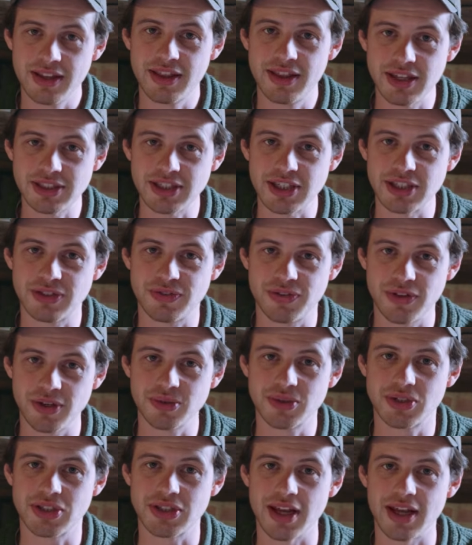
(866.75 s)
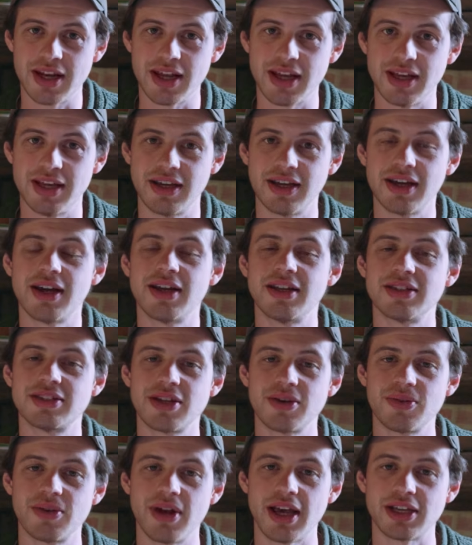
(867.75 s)
This is Fieldstudy, and
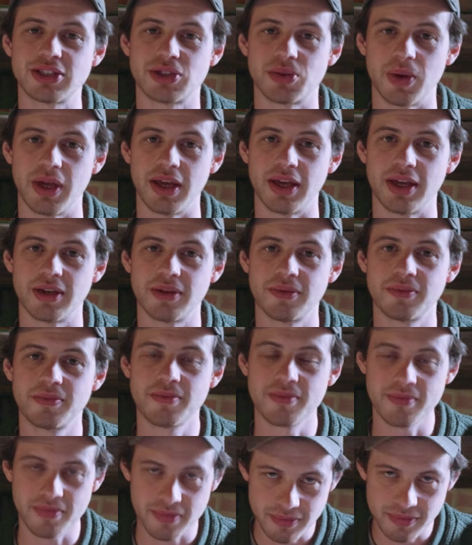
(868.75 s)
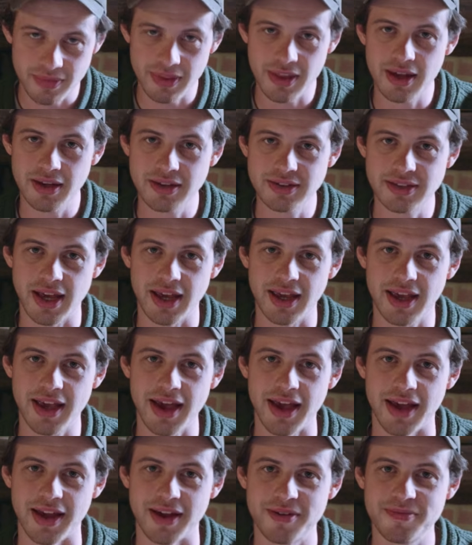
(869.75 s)
until next week, take
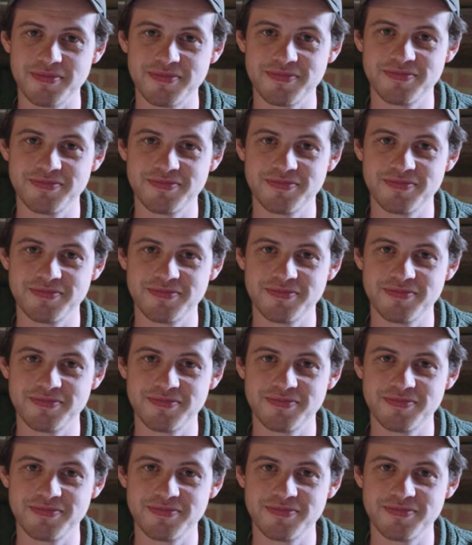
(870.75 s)
care.